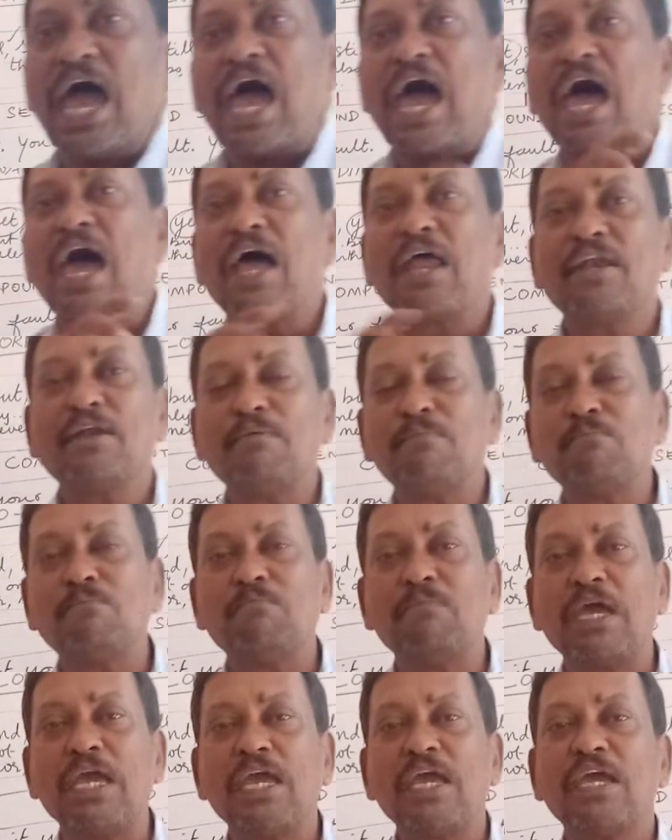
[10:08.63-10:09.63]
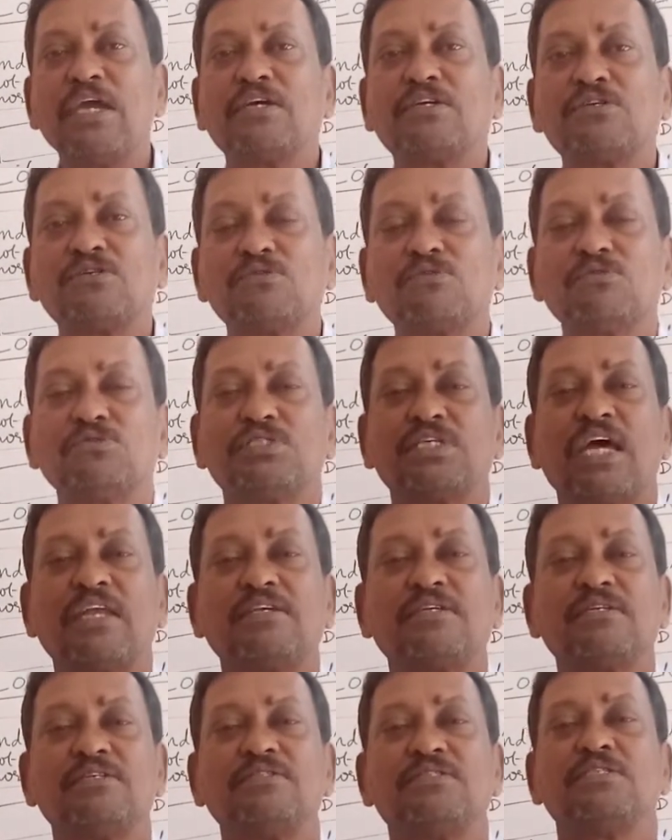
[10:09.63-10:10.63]
and make two
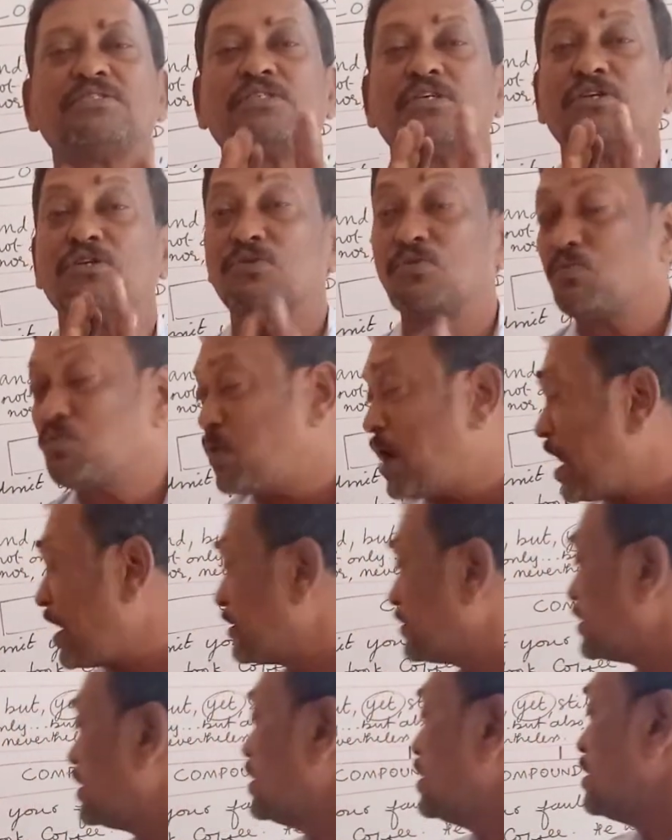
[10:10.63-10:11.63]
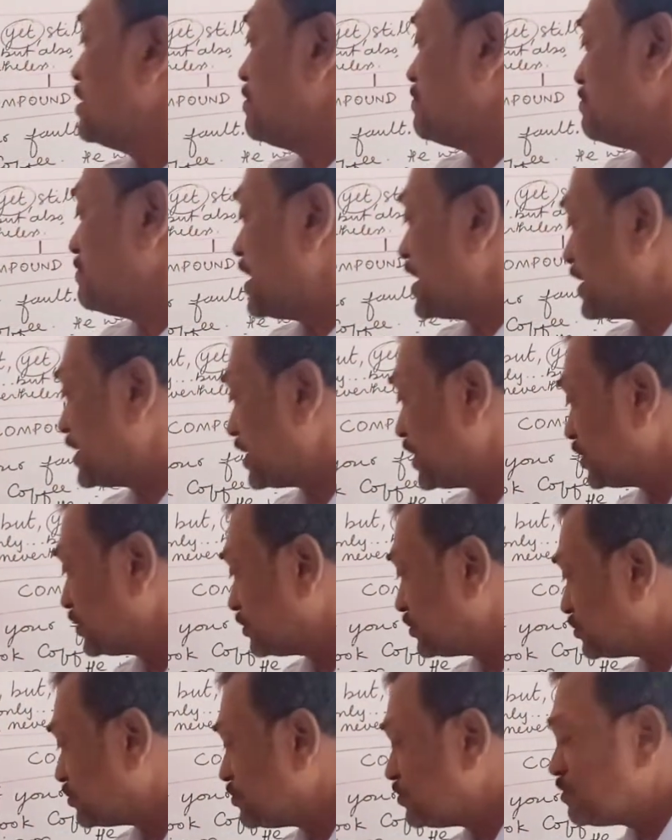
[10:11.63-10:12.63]
sentences into one,
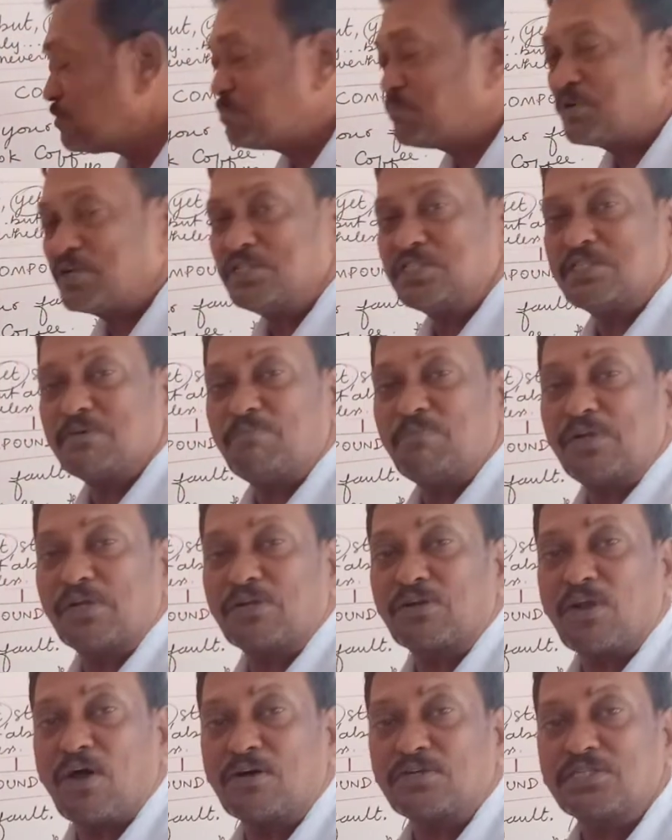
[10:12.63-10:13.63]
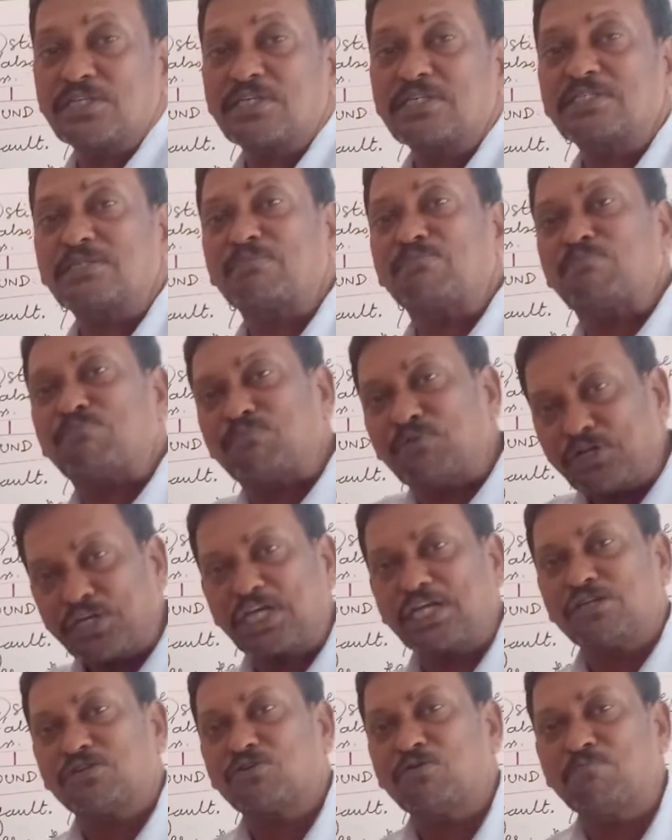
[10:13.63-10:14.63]
making two principal clauses,
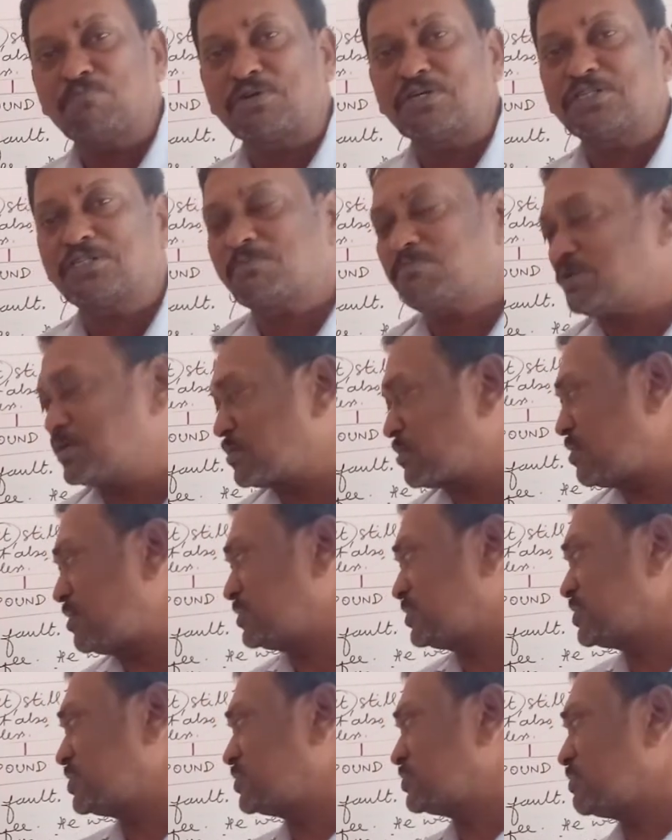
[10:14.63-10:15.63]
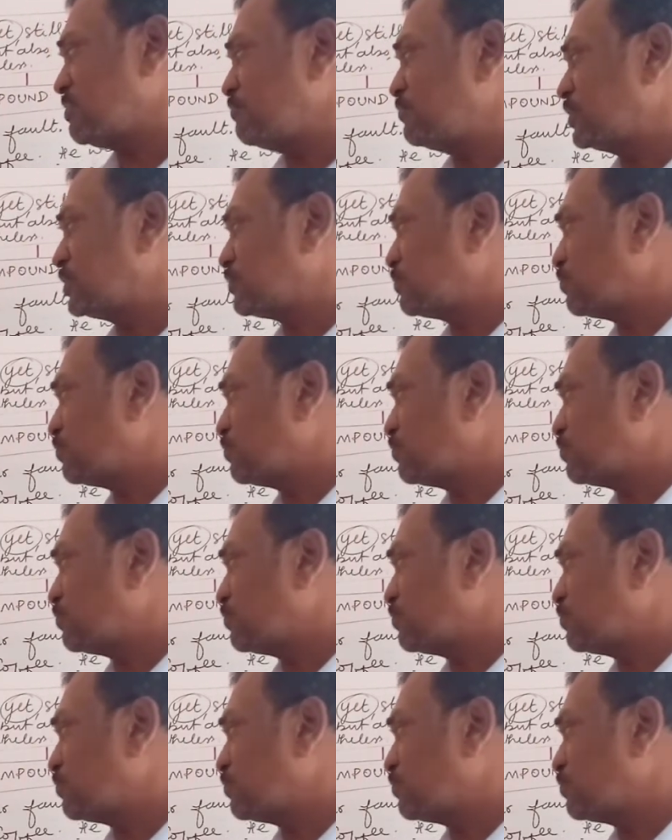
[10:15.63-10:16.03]
putting two principal clauses with